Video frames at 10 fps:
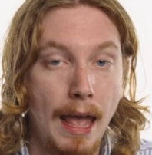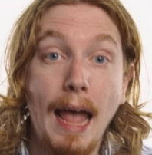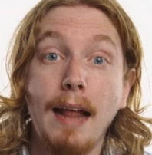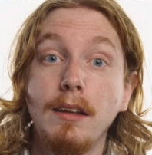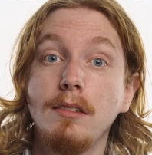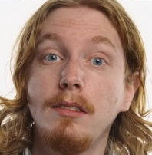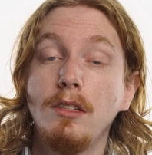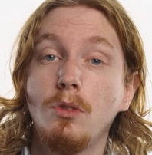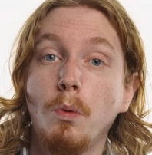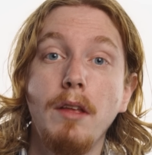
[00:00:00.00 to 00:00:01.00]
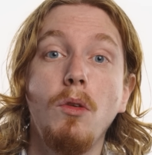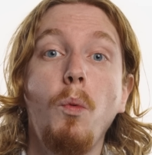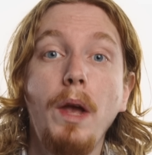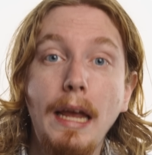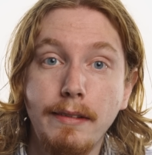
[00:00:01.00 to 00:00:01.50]
And since we're in the
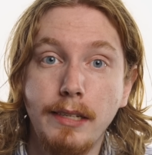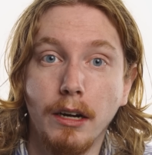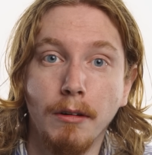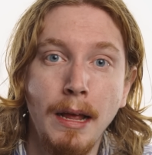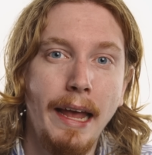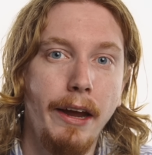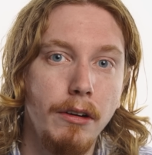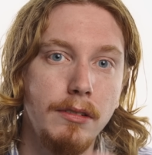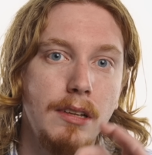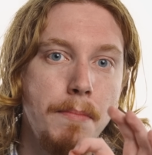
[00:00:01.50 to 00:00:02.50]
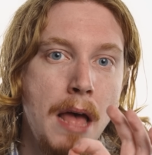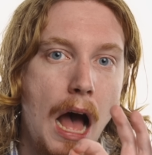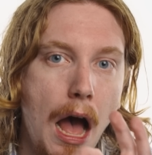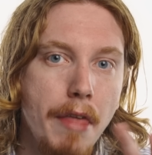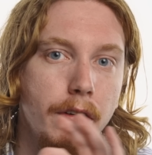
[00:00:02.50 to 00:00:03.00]
weeds here, here are some
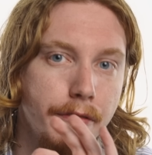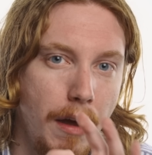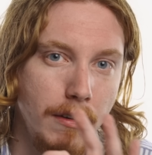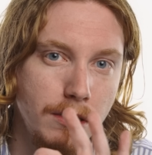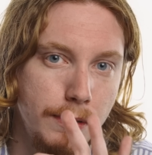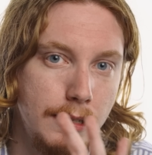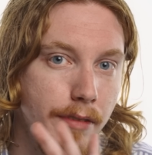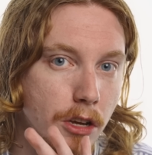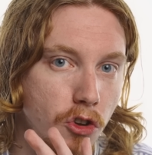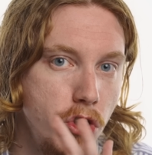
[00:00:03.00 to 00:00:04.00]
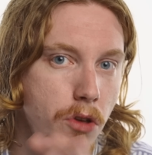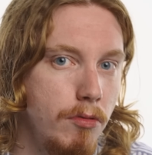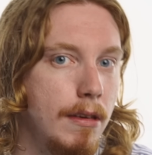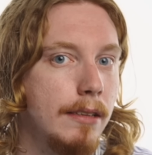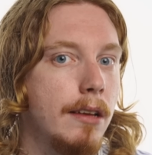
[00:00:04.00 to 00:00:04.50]
other very specific new
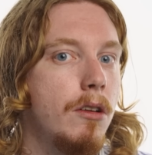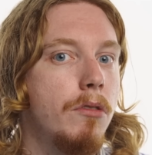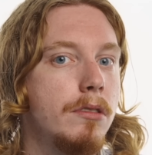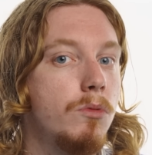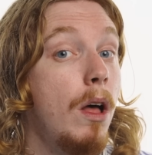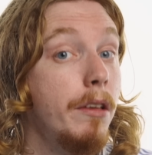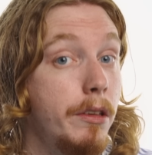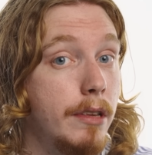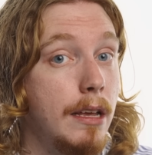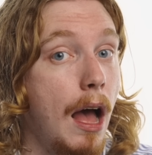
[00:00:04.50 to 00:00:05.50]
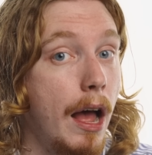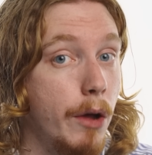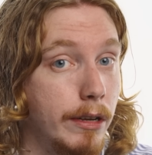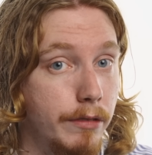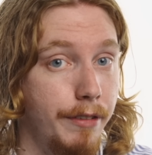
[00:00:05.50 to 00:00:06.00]
things I noticed while using
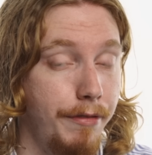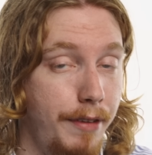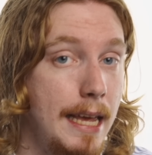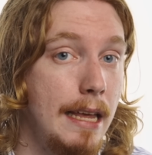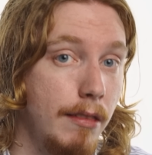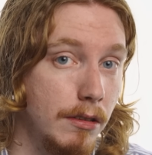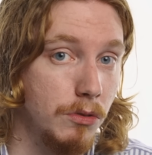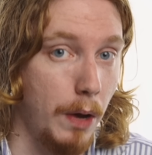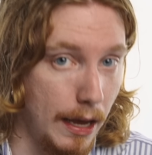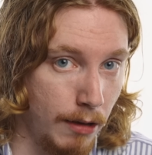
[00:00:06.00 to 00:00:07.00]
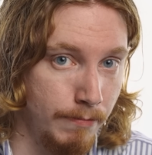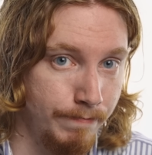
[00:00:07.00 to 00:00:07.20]
iOS 15 this week.